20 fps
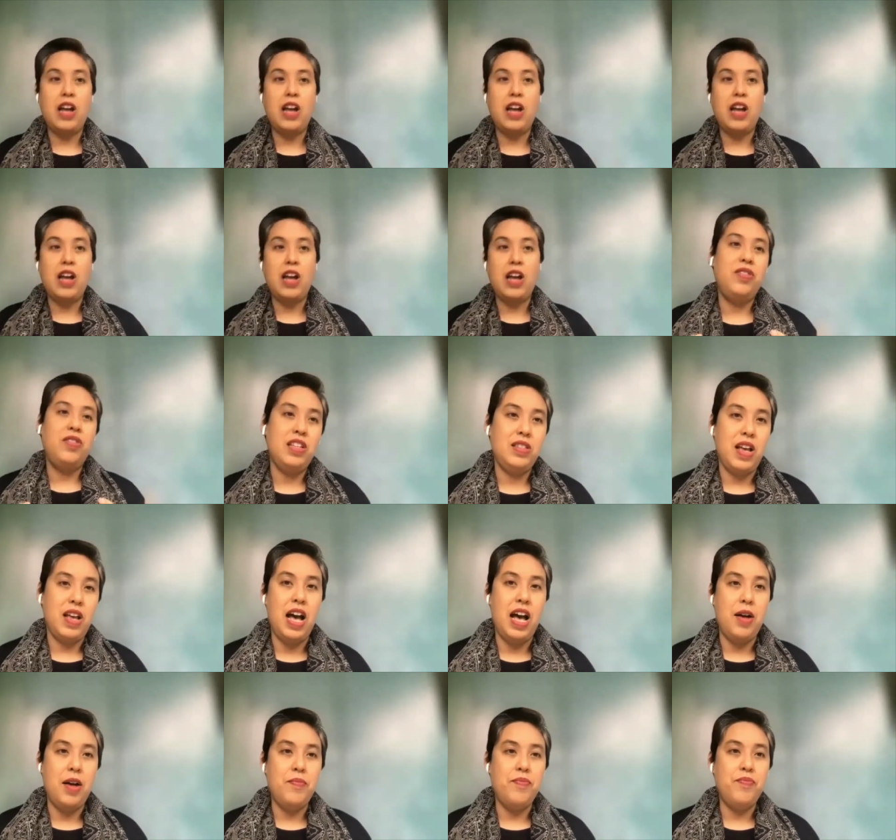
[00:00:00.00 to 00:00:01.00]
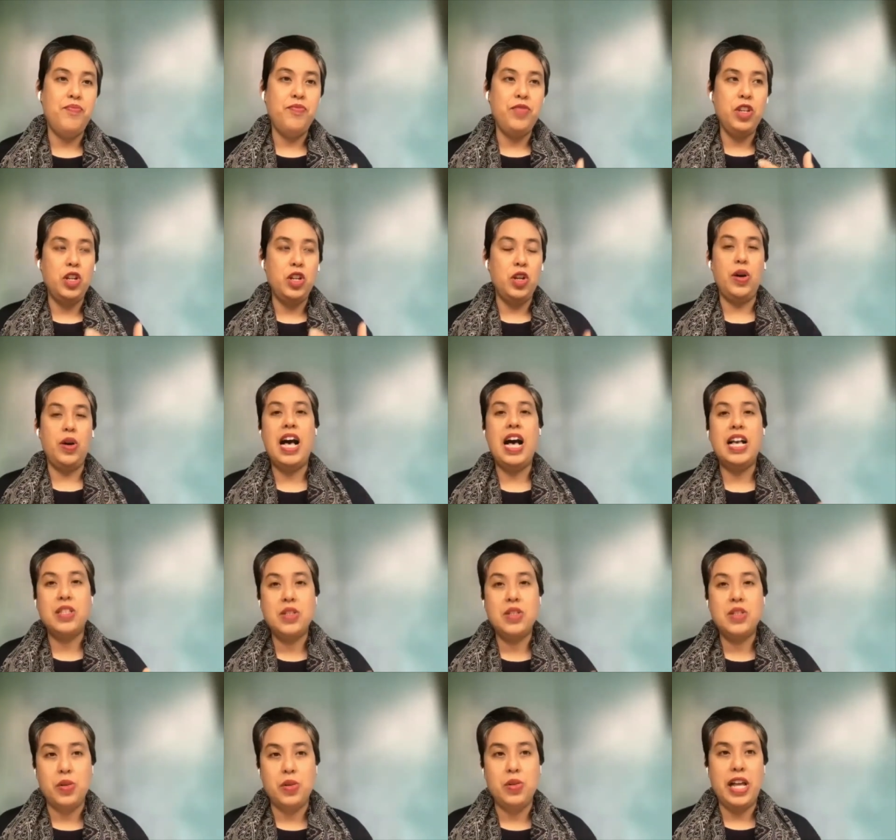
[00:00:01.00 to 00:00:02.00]
We're going to check out of this,
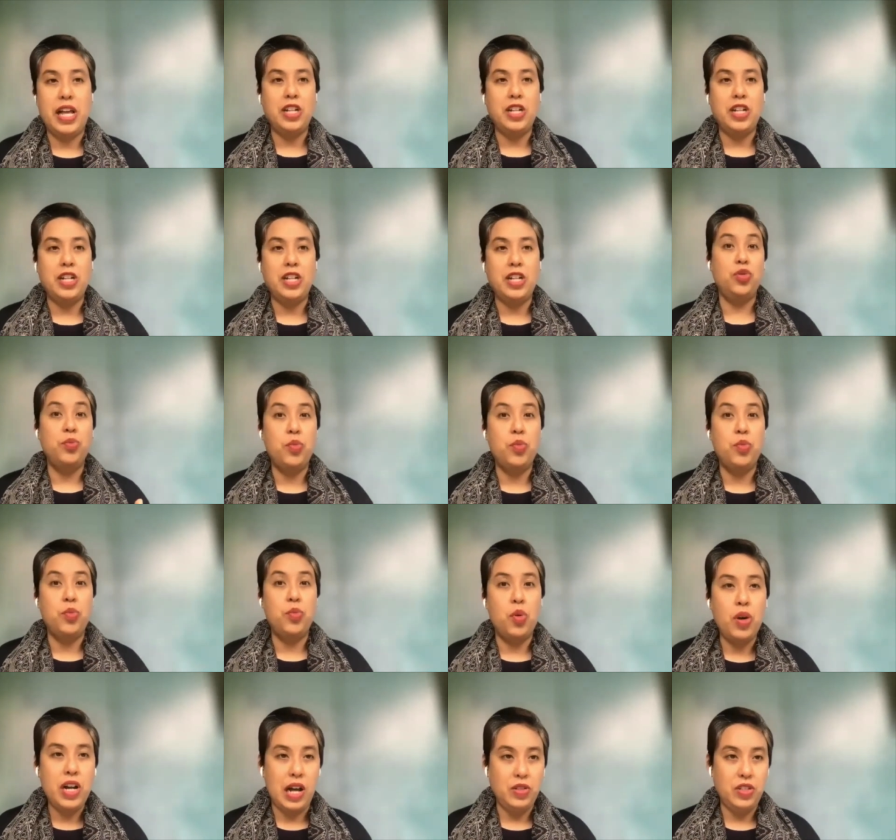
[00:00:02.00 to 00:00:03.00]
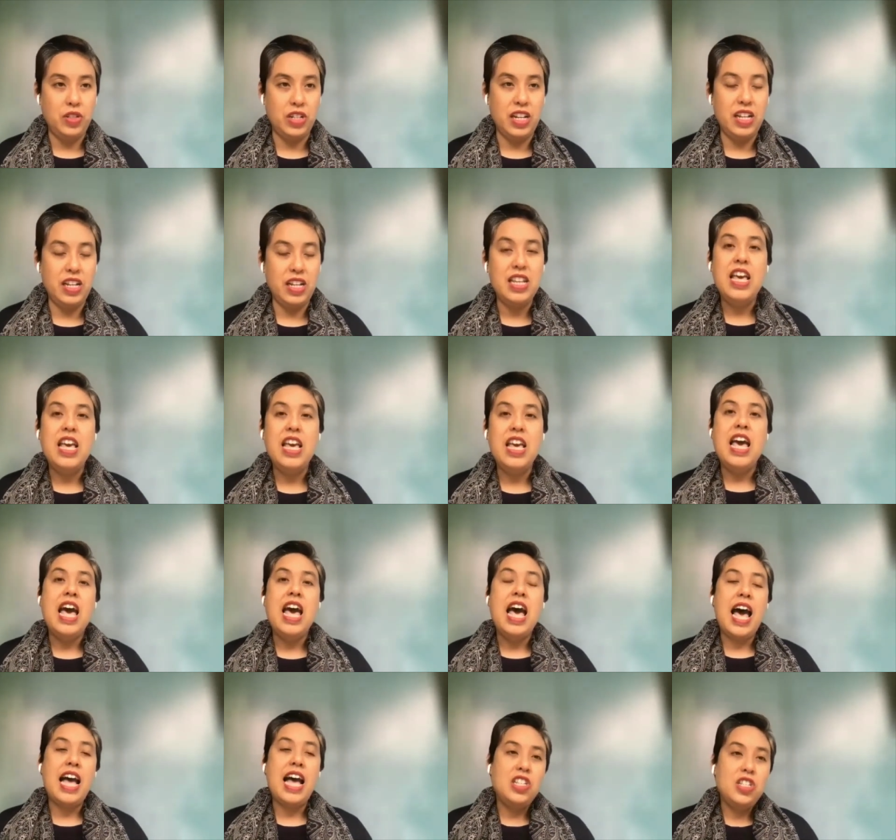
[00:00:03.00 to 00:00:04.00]
um, you know, hustle and do more
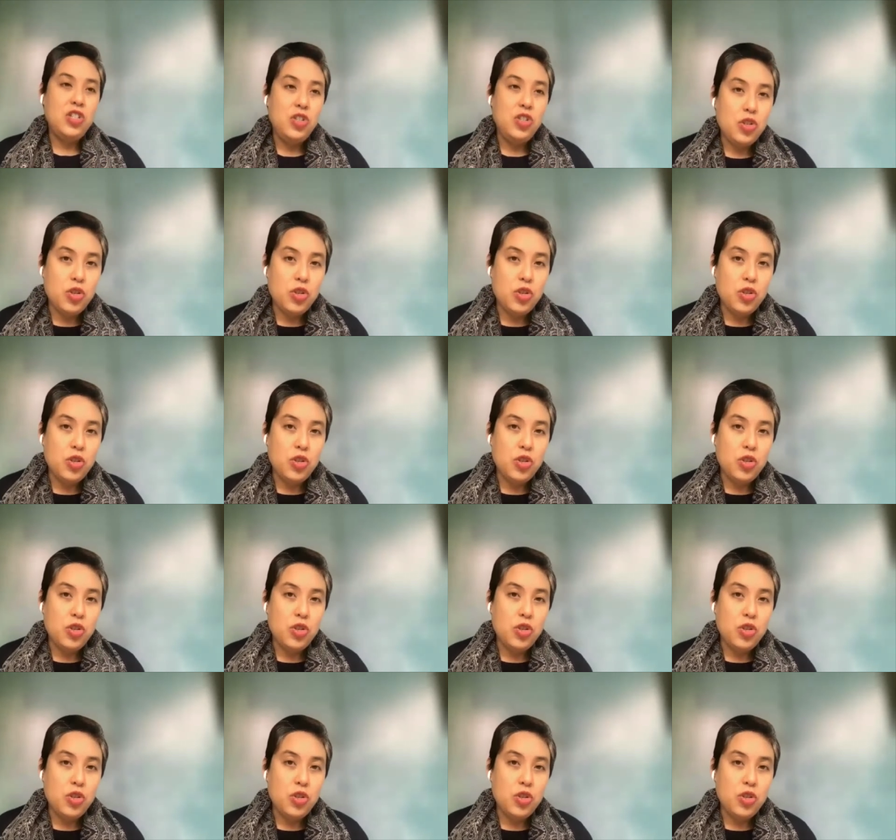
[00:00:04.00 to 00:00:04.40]
culture,